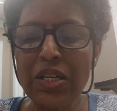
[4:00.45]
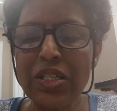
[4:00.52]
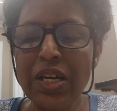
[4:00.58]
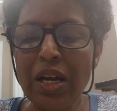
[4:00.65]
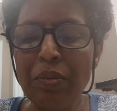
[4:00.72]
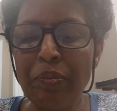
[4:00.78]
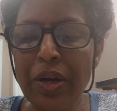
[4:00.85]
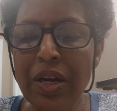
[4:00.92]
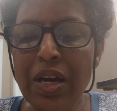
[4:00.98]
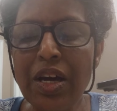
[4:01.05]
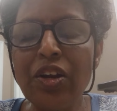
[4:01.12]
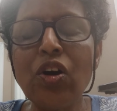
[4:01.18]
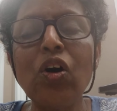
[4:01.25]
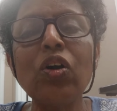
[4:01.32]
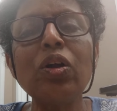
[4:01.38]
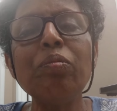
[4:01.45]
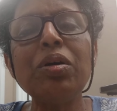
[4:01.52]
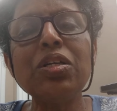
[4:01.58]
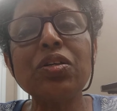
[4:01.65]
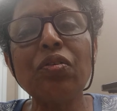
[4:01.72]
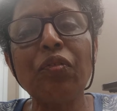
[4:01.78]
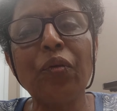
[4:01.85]
shall be an
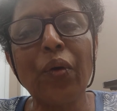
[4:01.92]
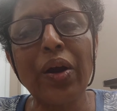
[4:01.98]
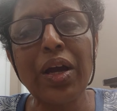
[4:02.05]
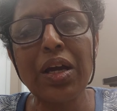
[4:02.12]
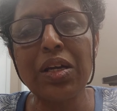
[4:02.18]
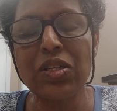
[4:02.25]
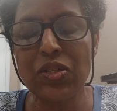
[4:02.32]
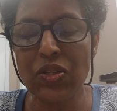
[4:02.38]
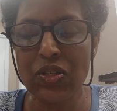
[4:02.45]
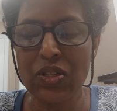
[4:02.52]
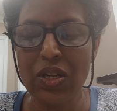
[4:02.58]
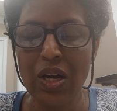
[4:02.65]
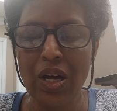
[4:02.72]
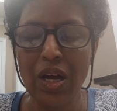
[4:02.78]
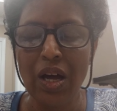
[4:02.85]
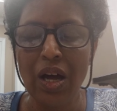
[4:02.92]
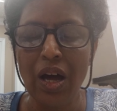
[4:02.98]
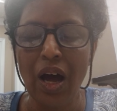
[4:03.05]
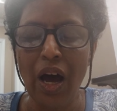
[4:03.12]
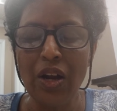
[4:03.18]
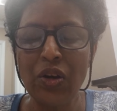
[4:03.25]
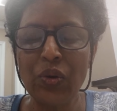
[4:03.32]
ornament of grace
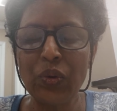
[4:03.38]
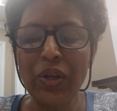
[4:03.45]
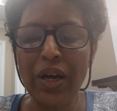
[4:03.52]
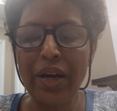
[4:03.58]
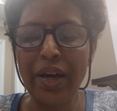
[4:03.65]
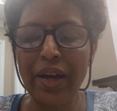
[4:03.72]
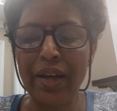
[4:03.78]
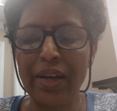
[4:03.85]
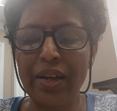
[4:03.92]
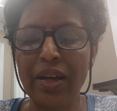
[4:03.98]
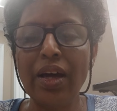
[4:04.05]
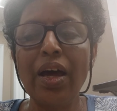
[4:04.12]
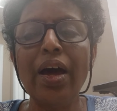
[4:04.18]
unto thy head,